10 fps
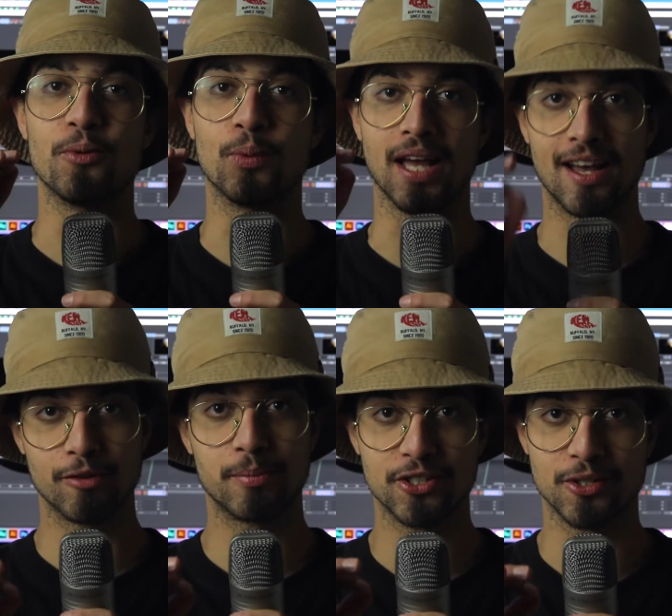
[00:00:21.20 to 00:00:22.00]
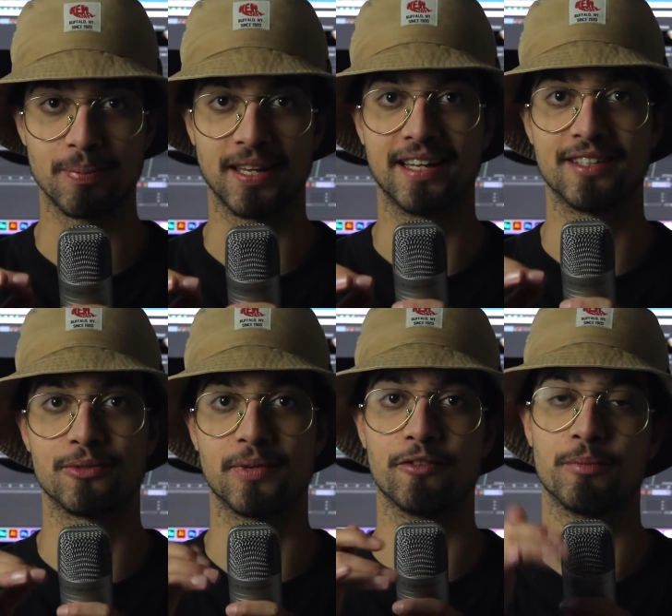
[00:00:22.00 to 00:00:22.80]
We have a bunch of plans
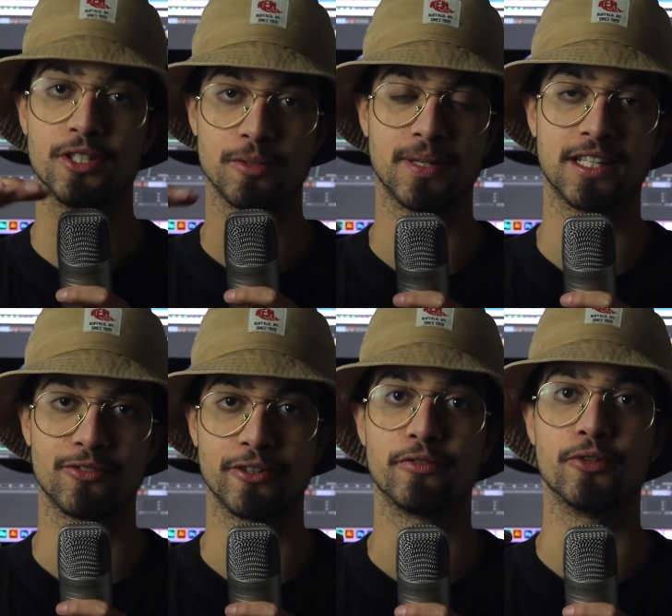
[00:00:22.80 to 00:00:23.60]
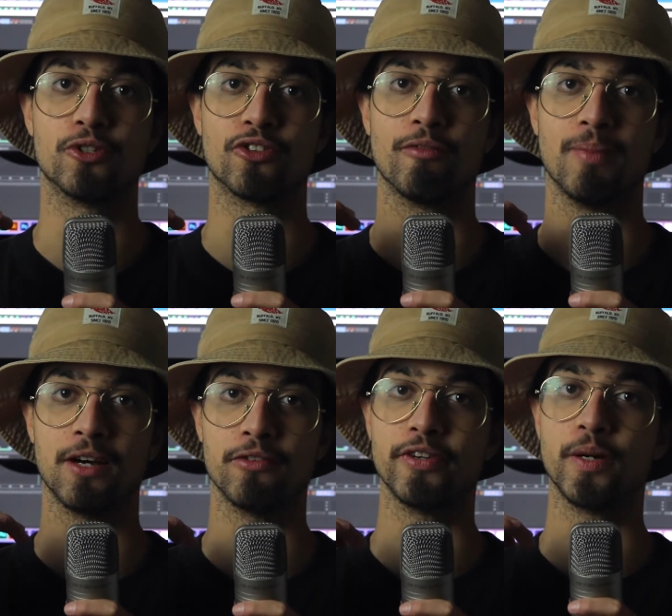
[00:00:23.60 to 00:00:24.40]
for the future of
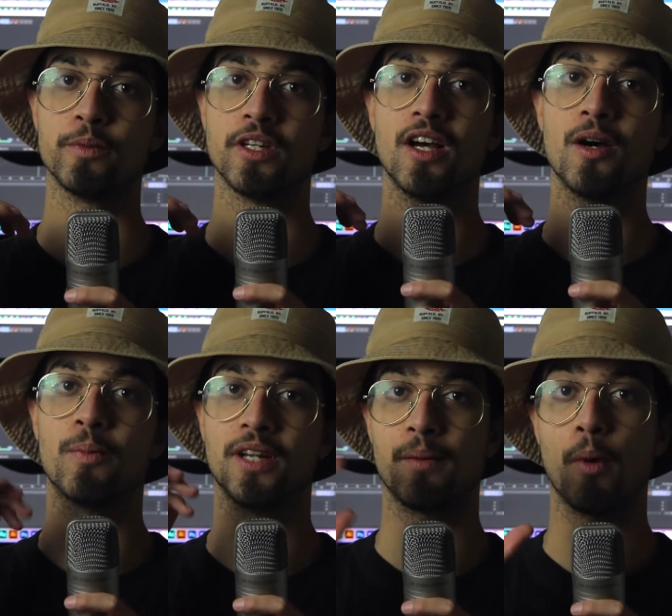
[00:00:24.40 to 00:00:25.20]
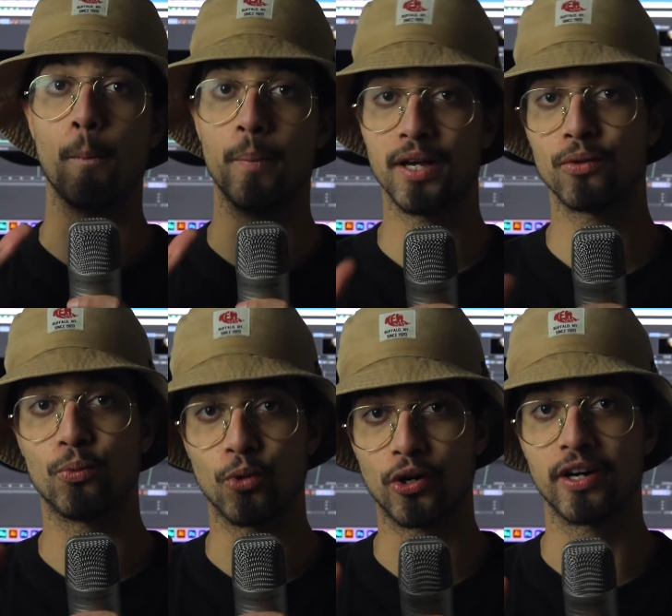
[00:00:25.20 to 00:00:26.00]
Blauw Films, but I'm a bit
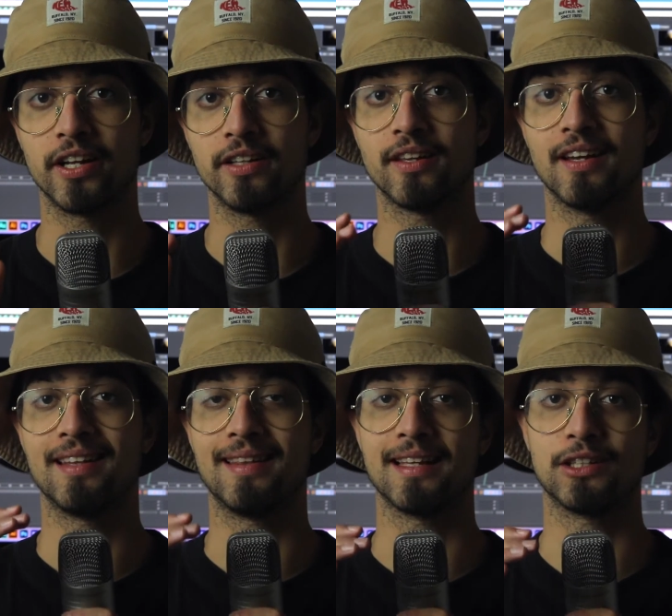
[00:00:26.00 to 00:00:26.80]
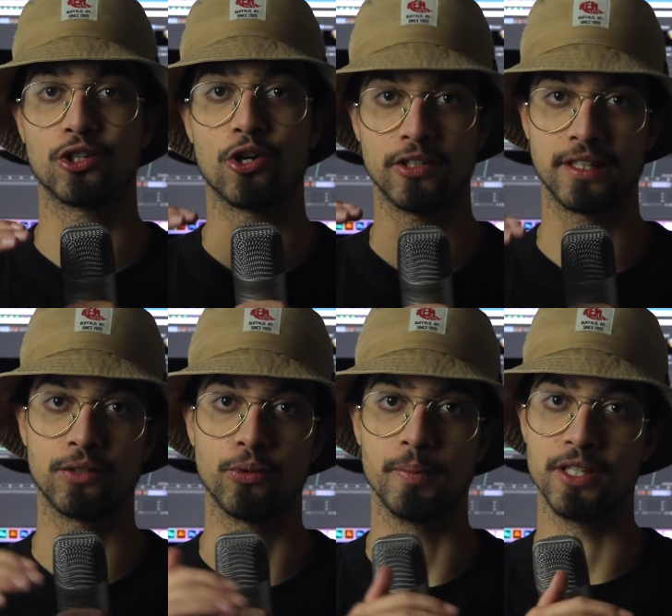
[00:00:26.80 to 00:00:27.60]
worried that the
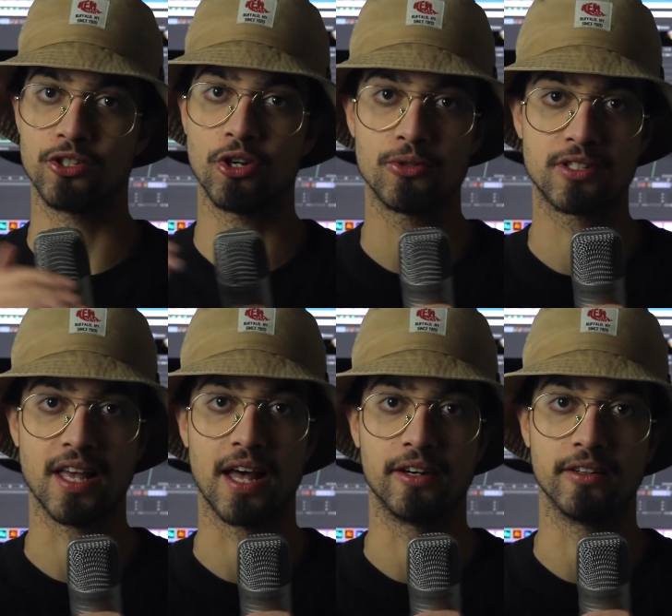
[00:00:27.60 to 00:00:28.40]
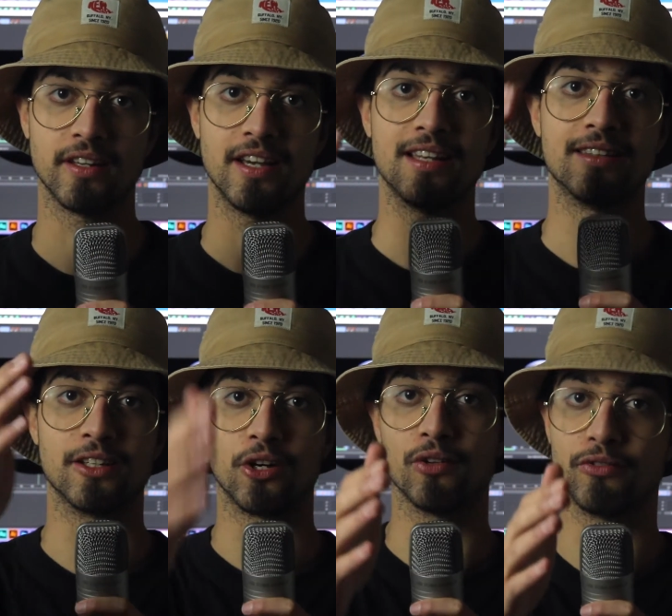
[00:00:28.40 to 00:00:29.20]
content will be so scattered
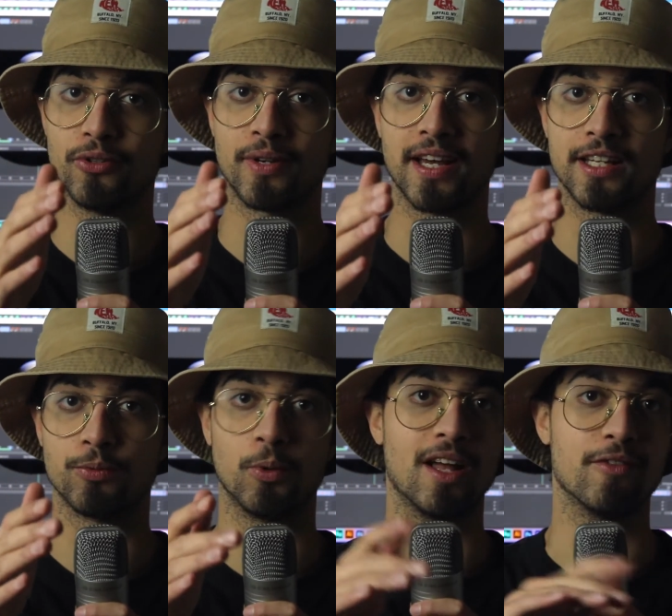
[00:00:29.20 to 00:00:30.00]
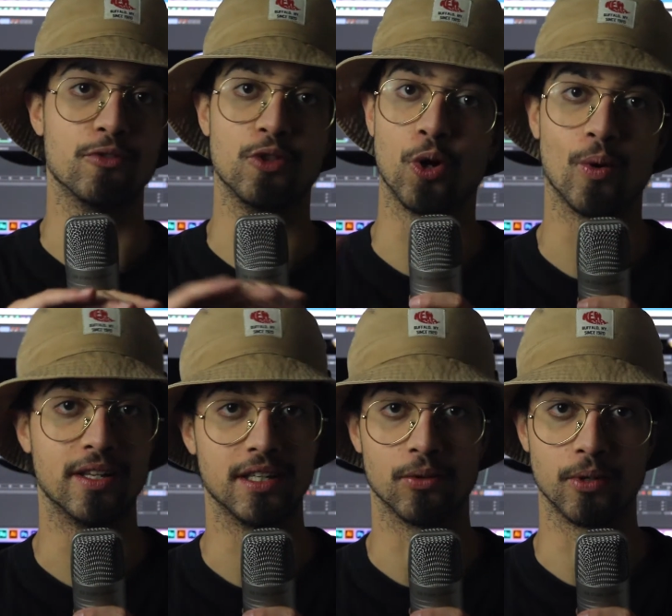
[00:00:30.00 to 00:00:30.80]
that all of you guys will have no
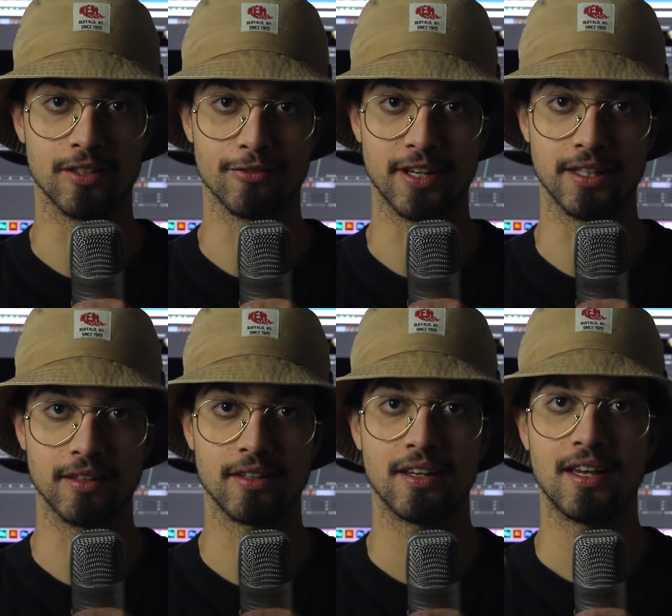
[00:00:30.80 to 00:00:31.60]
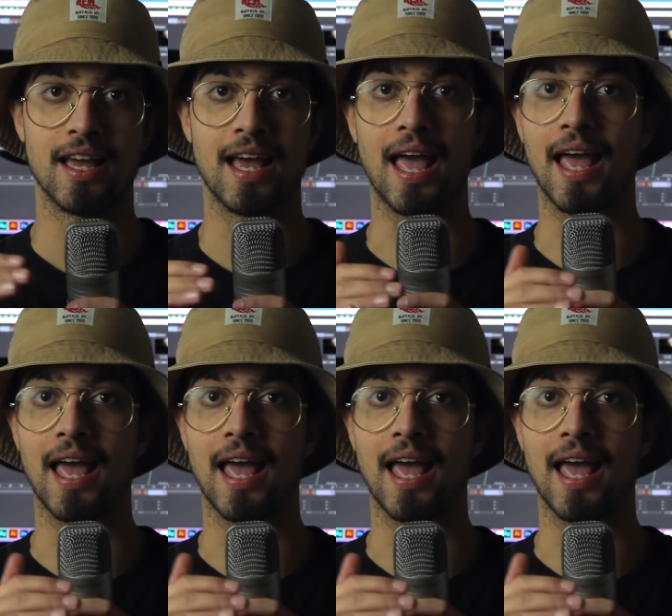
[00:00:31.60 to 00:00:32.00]
idea where to find it.